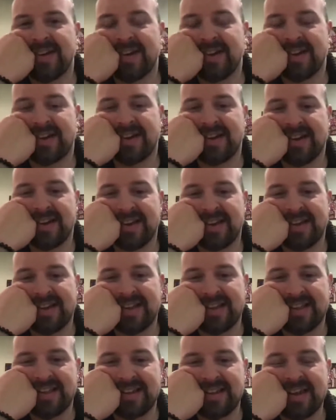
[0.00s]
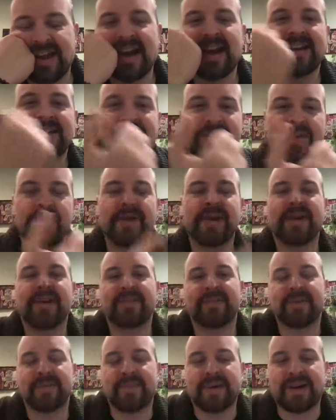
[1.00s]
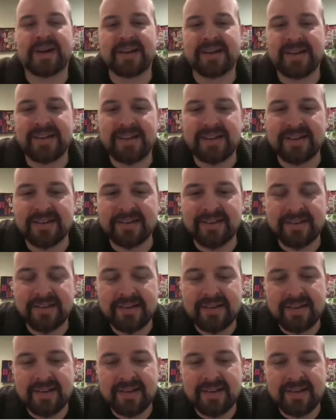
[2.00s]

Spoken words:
and then you hide their body, and